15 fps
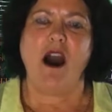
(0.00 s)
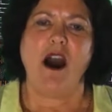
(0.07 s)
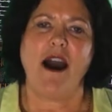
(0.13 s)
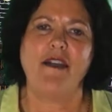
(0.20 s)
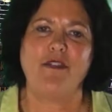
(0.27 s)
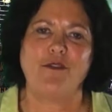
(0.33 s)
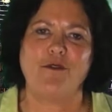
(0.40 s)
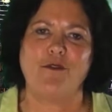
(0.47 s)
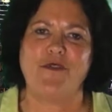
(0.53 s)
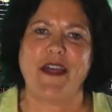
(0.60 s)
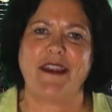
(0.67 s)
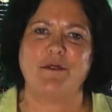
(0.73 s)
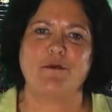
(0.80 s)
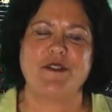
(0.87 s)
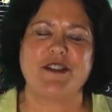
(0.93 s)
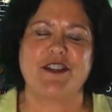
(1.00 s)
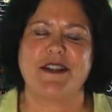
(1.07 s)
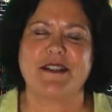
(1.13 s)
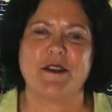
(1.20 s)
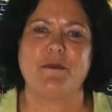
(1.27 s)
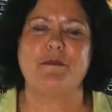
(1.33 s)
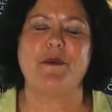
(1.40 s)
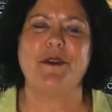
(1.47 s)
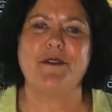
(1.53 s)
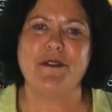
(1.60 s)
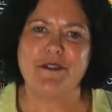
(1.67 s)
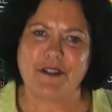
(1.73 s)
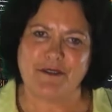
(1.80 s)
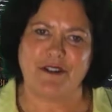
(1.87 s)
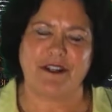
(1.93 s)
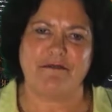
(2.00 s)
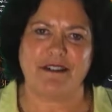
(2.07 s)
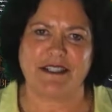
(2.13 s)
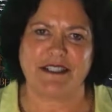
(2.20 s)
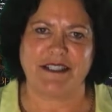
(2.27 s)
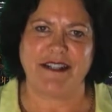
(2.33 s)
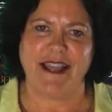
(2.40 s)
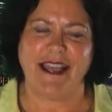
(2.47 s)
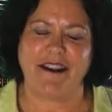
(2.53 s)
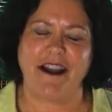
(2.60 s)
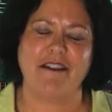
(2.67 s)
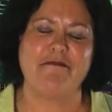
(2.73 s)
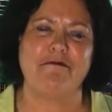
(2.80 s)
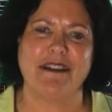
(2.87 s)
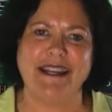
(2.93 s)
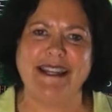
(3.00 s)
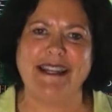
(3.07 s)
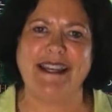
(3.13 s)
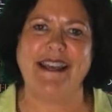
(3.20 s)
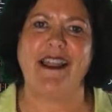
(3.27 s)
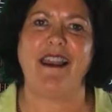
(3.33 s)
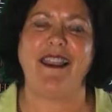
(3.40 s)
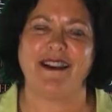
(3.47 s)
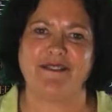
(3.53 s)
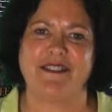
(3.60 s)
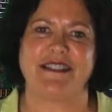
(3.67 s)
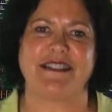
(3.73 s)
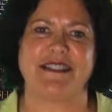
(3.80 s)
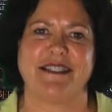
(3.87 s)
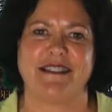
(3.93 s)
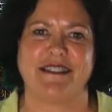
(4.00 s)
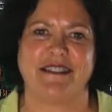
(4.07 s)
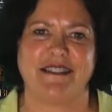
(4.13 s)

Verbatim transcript: I thought that it was just beautifully written and I really loved it.